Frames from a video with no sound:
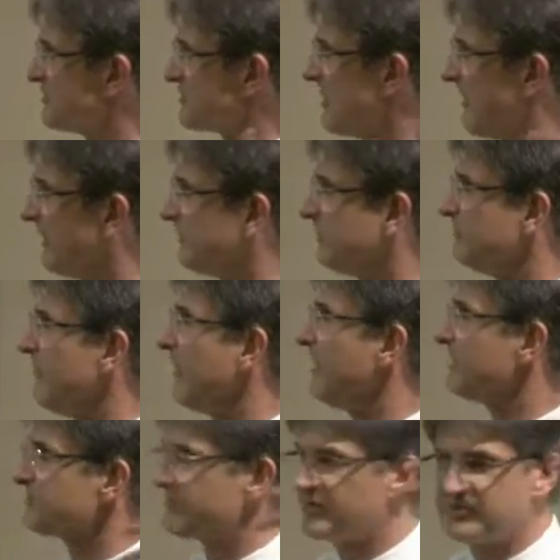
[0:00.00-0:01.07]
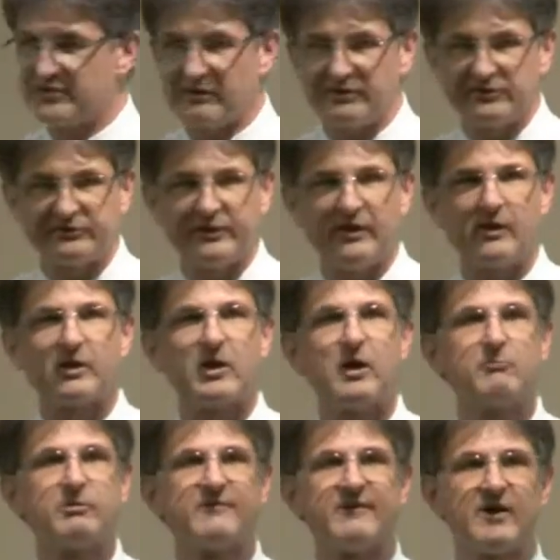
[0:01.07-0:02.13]
they sell it to banks, they sell it to
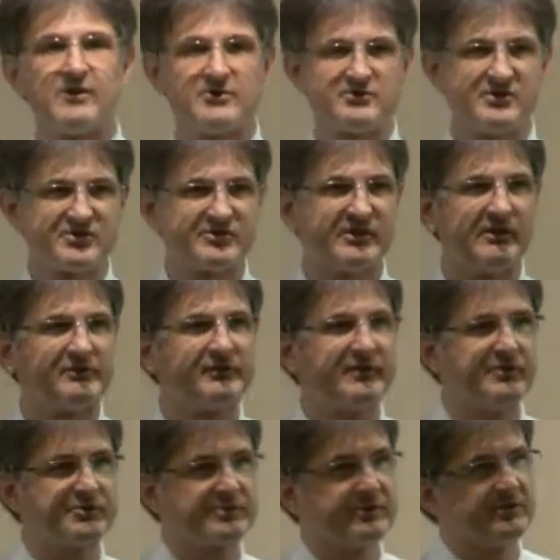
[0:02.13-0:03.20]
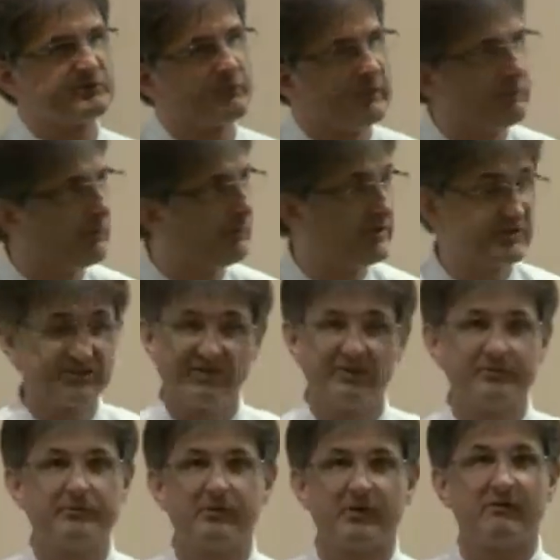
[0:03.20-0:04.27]
telecom providers, and they sell it to insurance people, and they
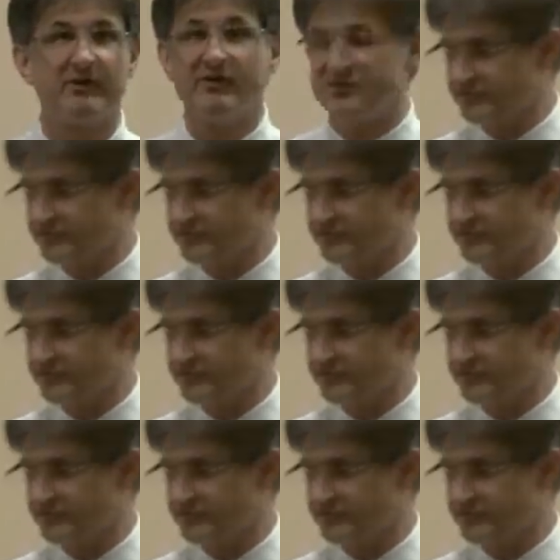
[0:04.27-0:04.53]
sell it to whoever